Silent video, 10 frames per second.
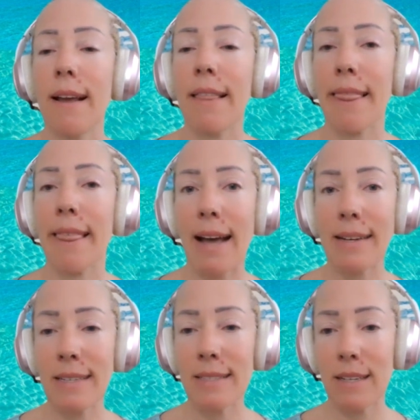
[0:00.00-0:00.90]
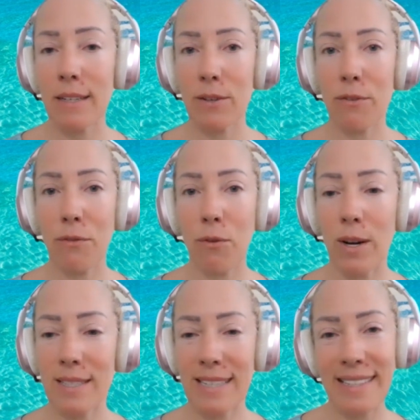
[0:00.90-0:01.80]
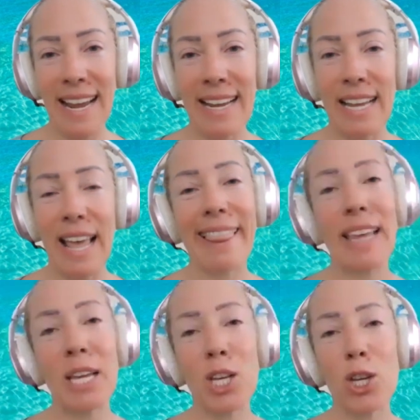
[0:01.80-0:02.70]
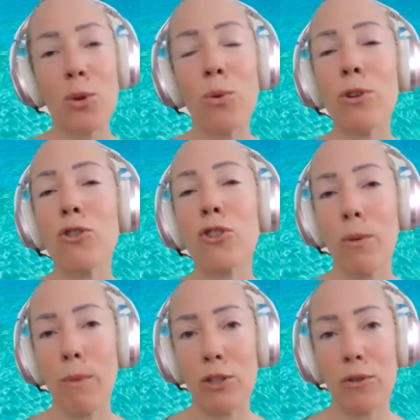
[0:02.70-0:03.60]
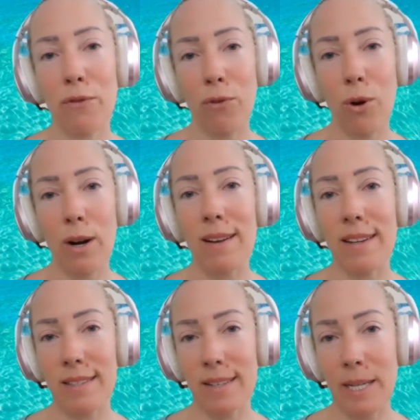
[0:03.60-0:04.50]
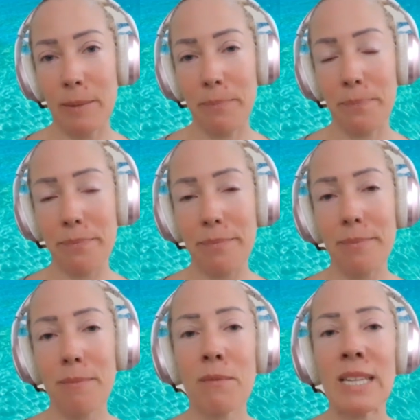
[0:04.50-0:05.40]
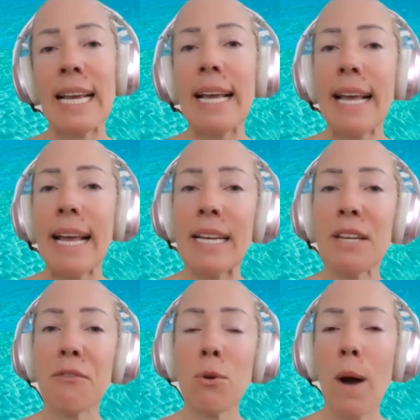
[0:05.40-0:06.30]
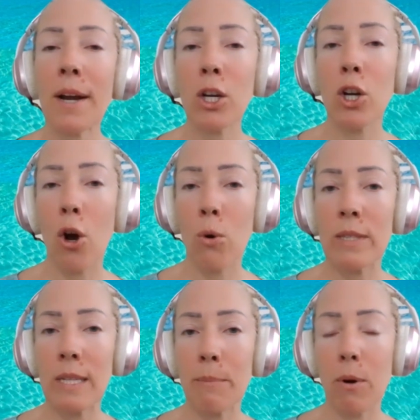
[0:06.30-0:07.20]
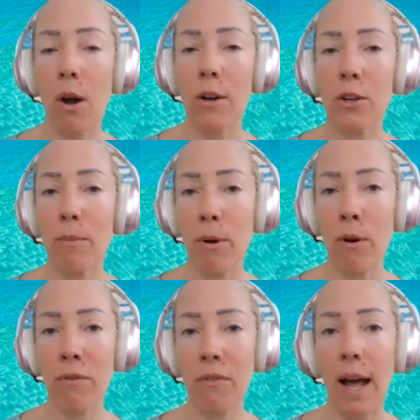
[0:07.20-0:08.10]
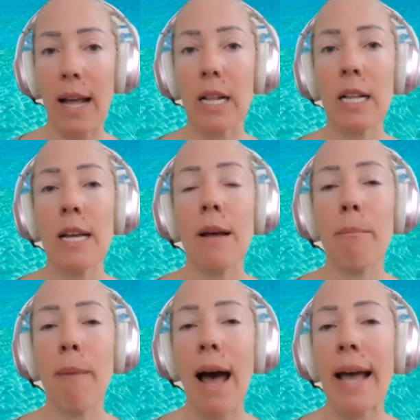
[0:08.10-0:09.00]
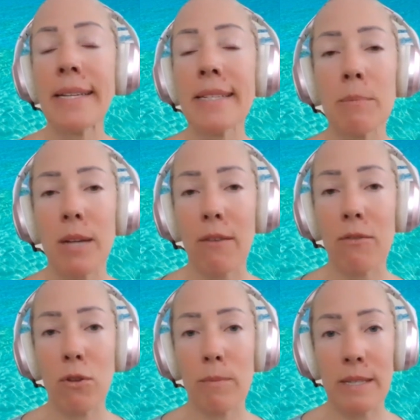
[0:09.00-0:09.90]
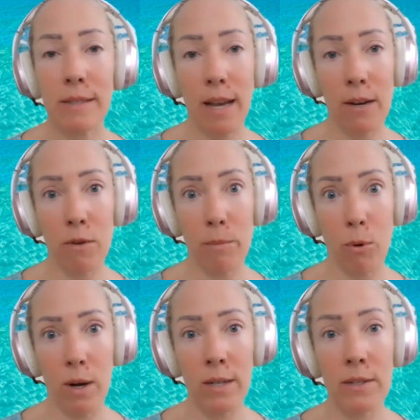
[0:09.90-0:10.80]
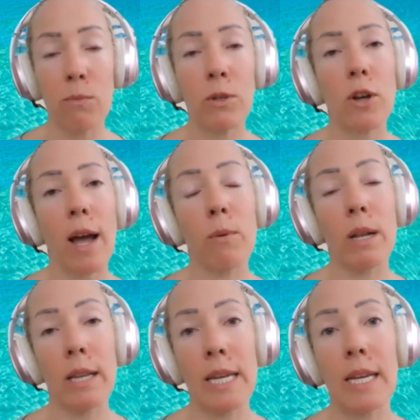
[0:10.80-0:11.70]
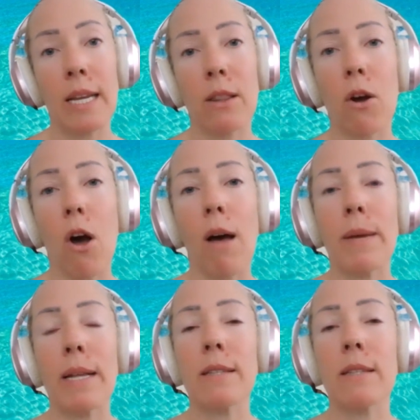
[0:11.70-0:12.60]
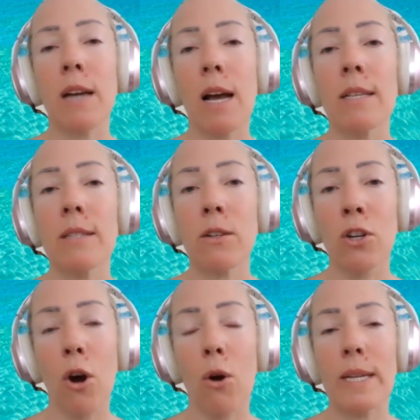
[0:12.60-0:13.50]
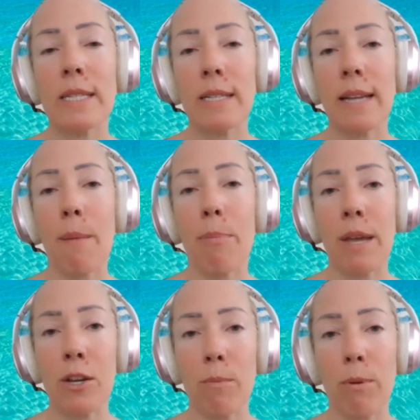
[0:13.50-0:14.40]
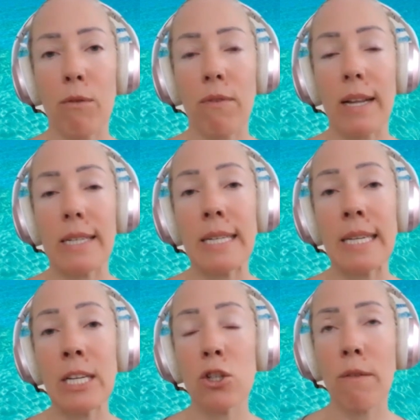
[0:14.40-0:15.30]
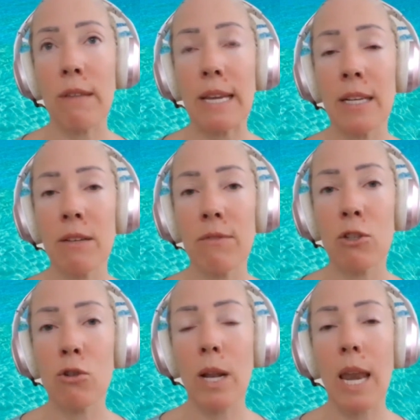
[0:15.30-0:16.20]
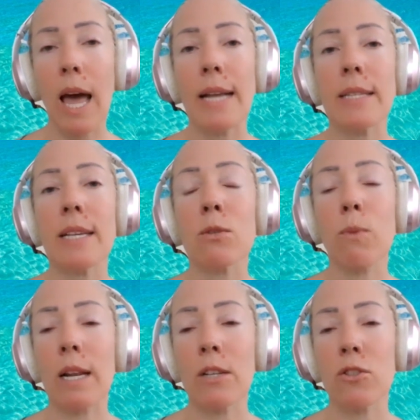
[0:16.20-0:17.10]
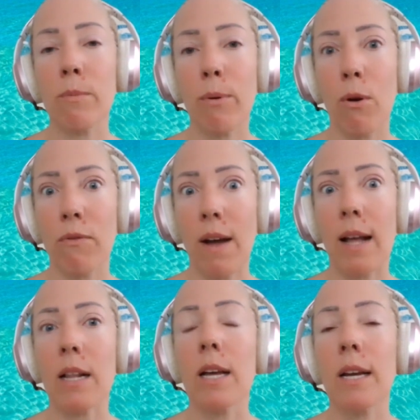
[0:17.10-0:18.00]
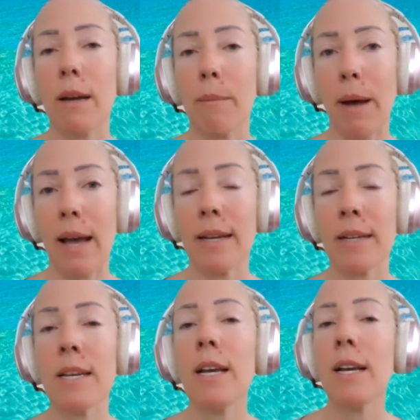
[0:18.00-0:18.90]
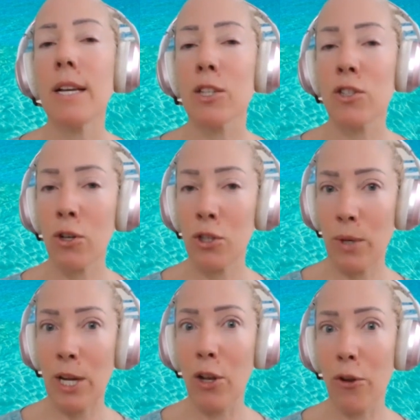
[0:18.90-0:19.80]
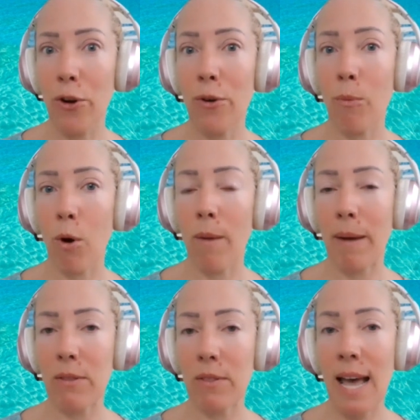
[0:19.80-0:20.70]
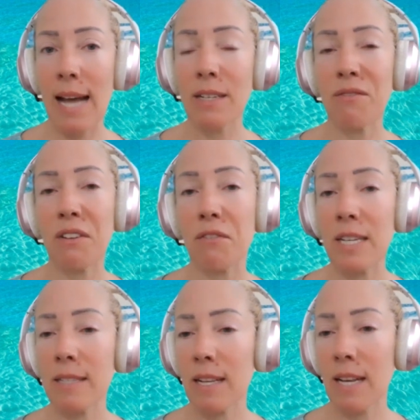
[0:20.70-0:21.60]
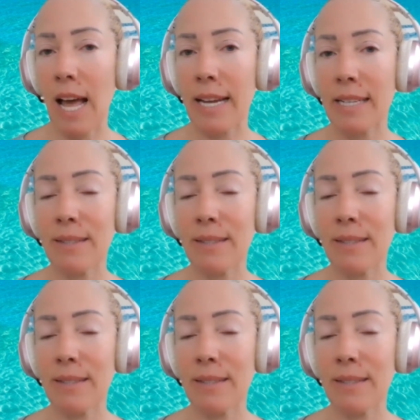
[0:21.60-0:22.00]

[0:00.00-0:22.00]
That is it for today. Thank you so much for listening. And if you want to go deeper on your profile, my Deep Dive Human Design report, which I will link in the comments, does go into depth in your profile, into each of the individual lines as well as your profile combined. So you can learn more about that if it feels aligned.